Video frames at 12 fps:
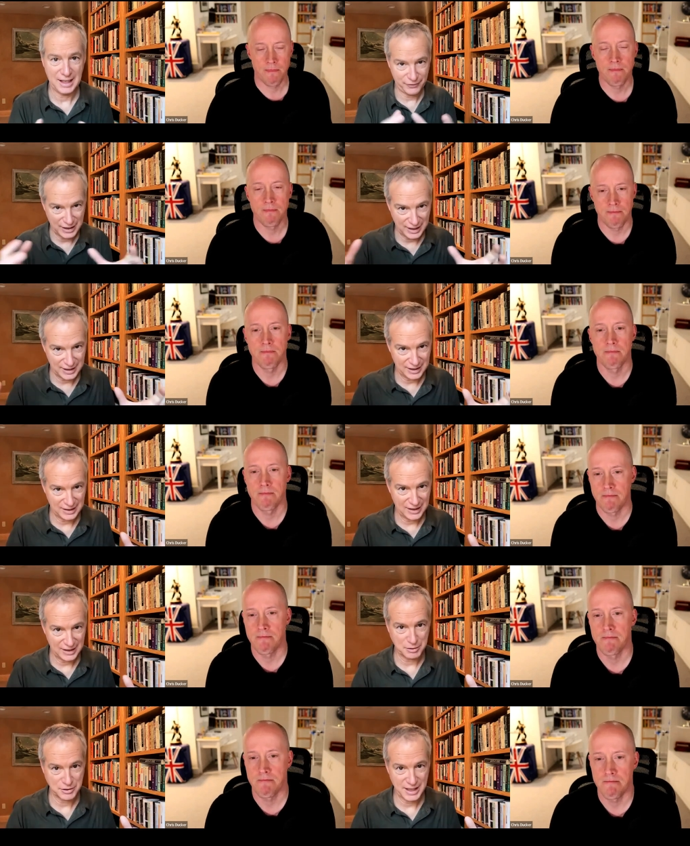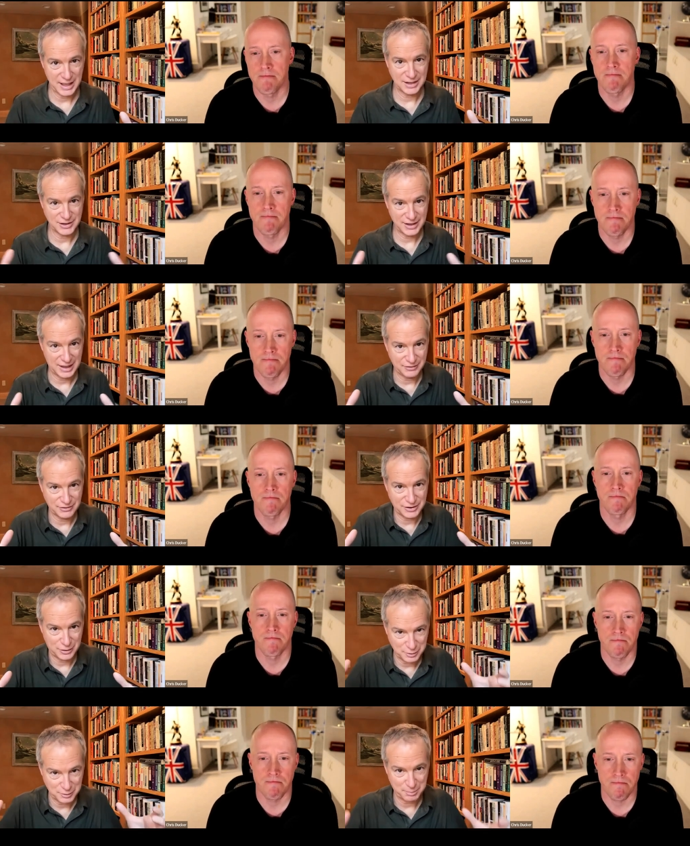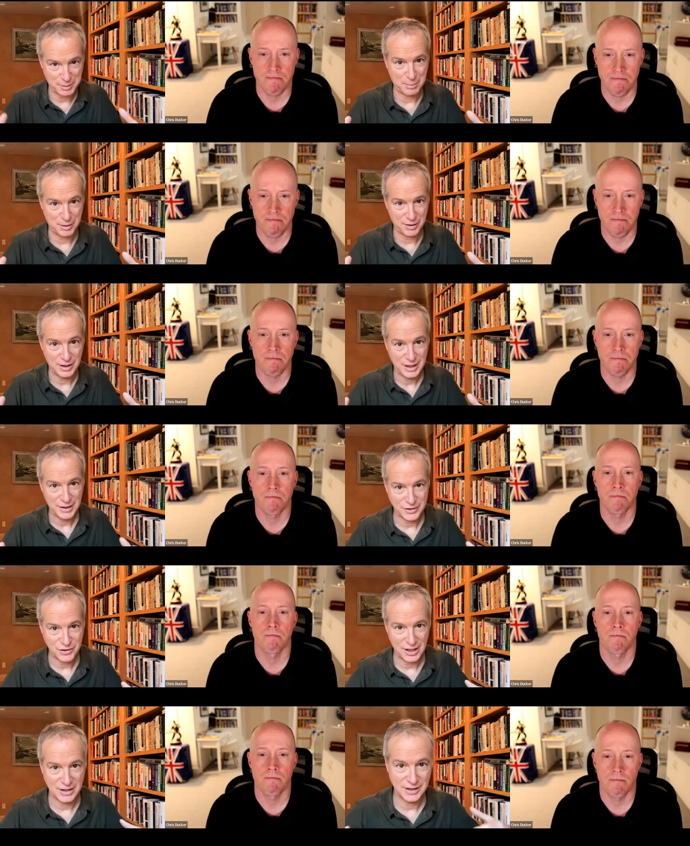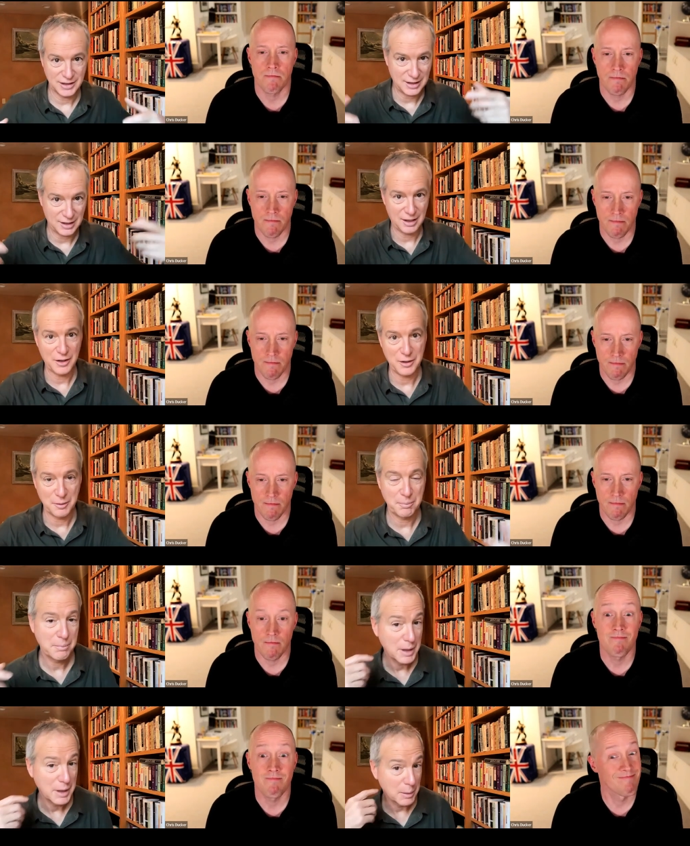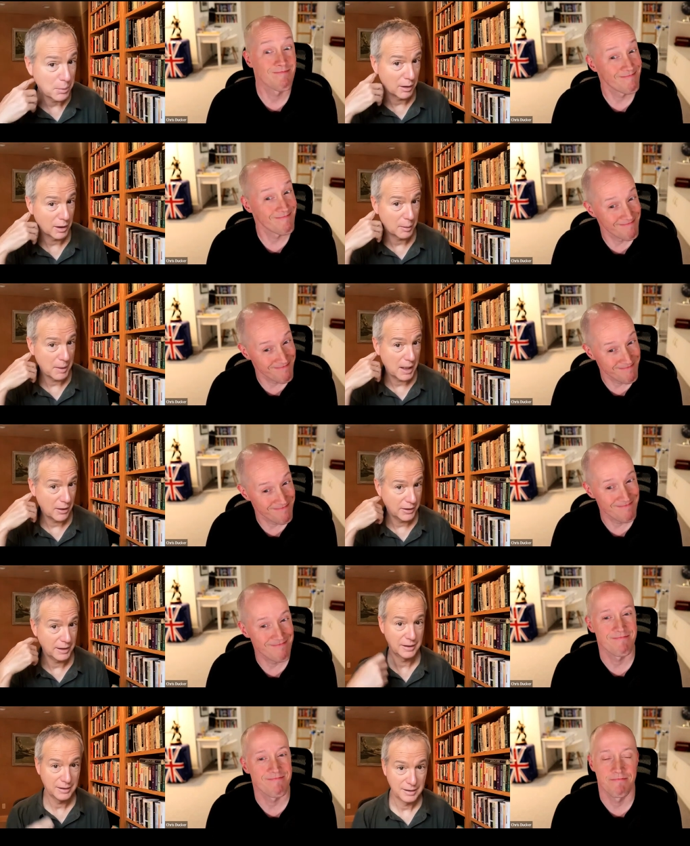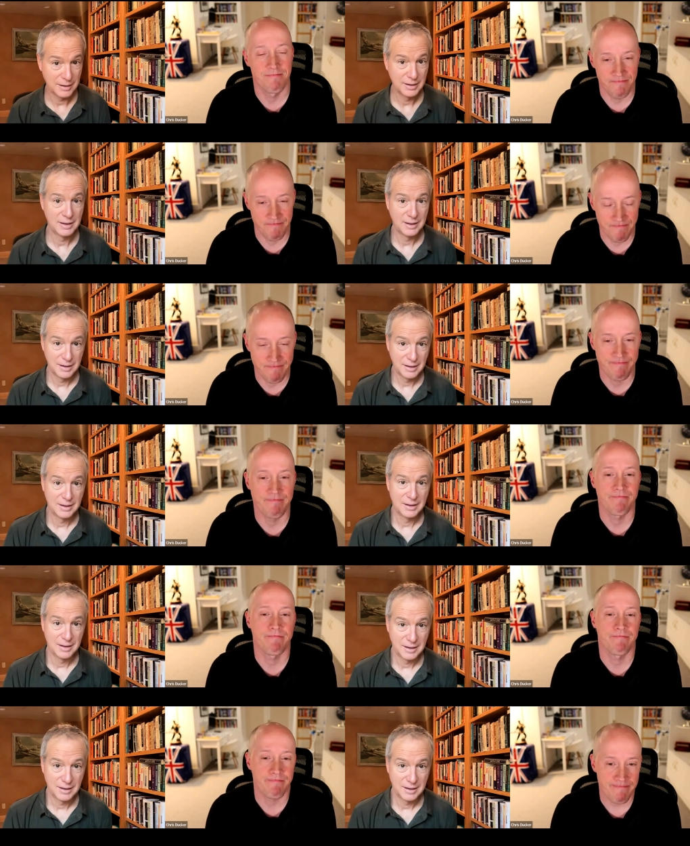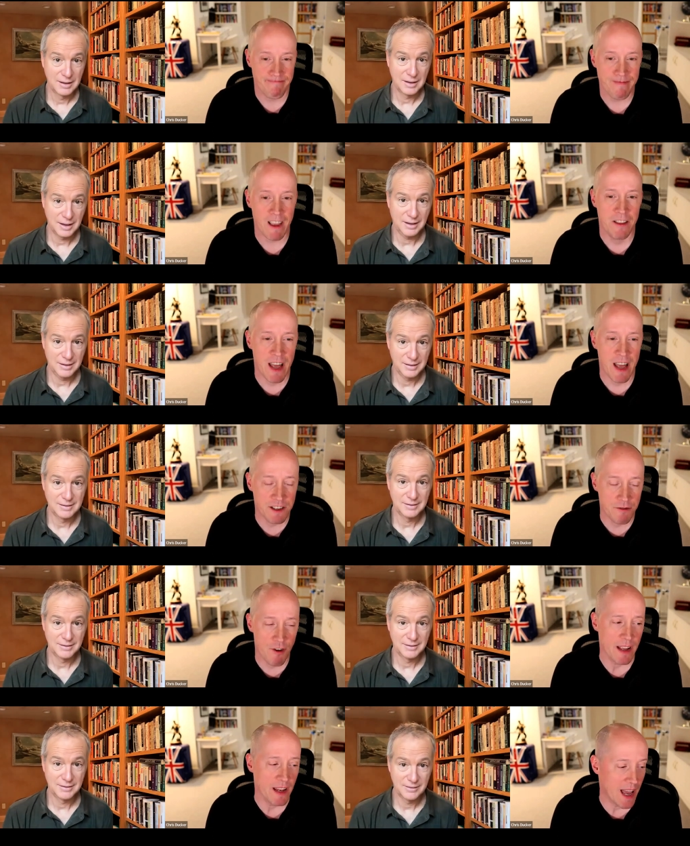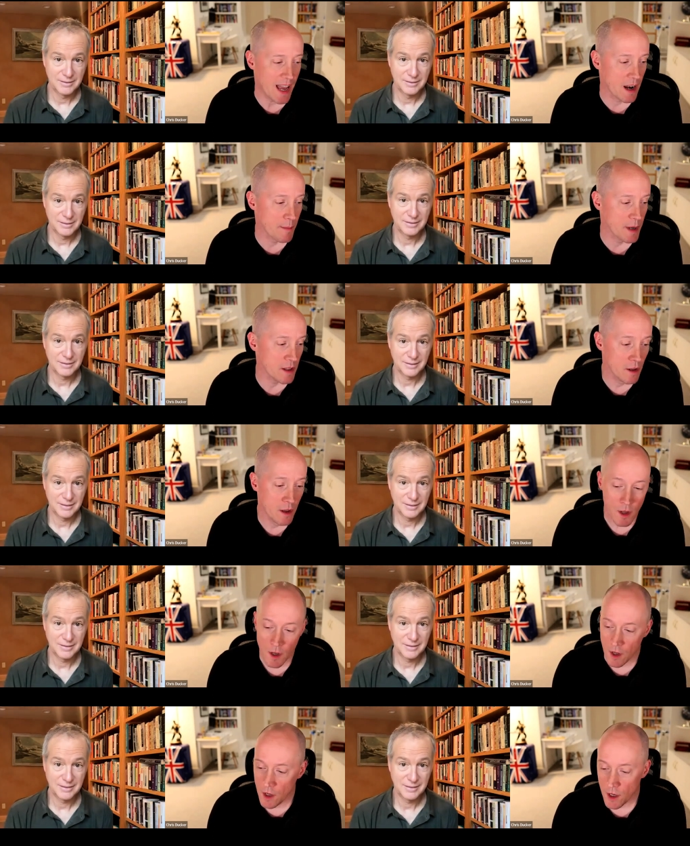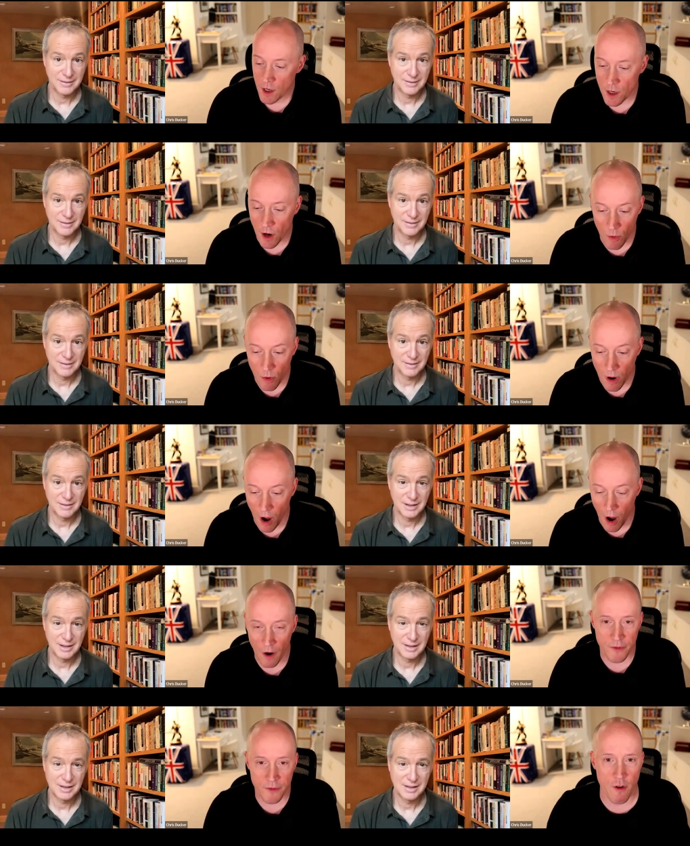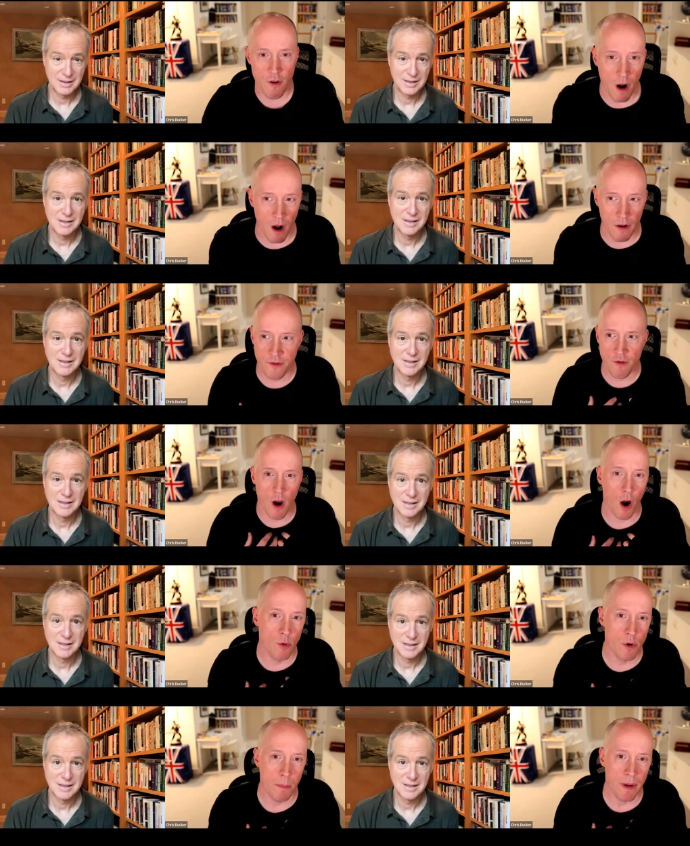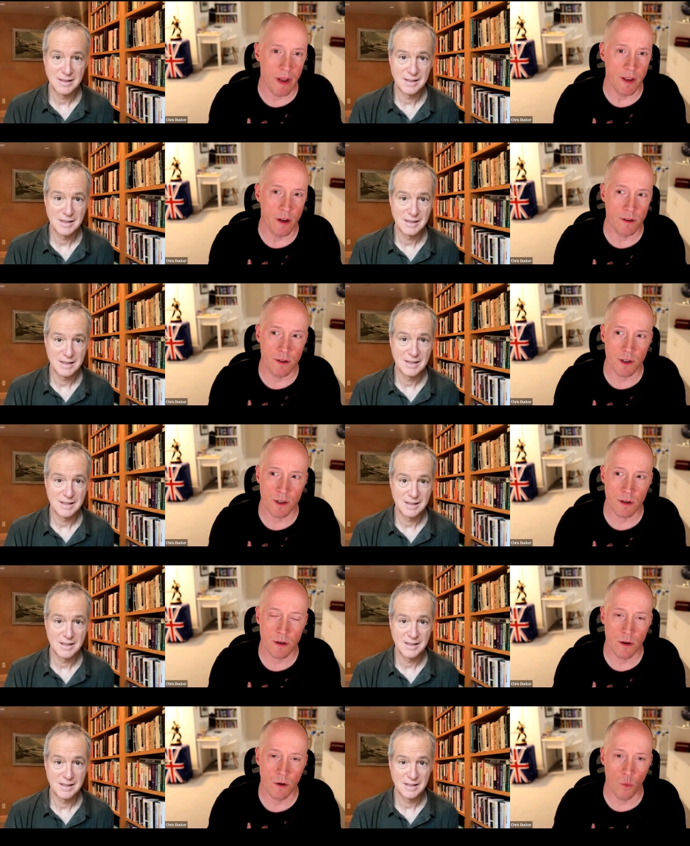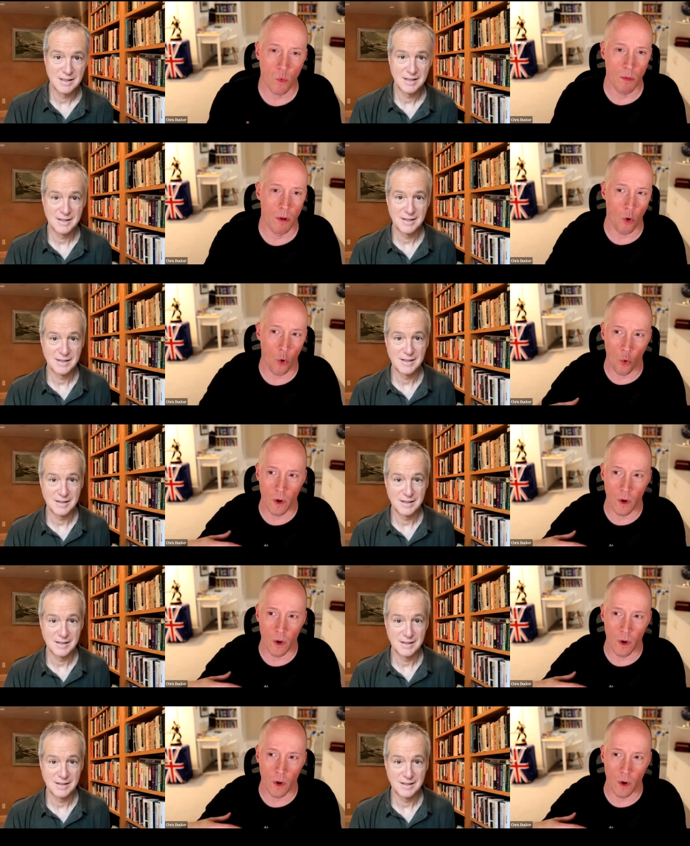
Speaker 1: you get in a lot of people's hands, that gives those people the chance to tell other people about it.
Speaker 2: Yeah. That's right. And I mean, you know, after after our own opinions, we will always